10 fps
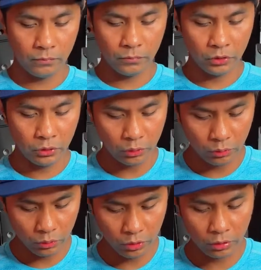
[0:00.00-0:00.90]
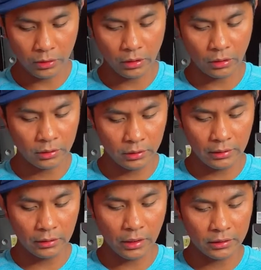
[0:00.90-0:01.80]
shoes, because
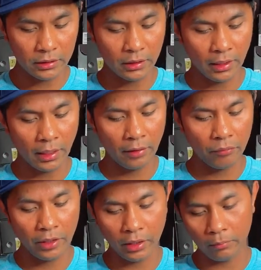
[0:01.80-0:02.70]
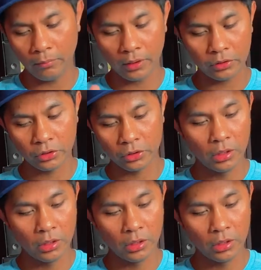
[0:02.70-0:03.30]
it doesn't have that much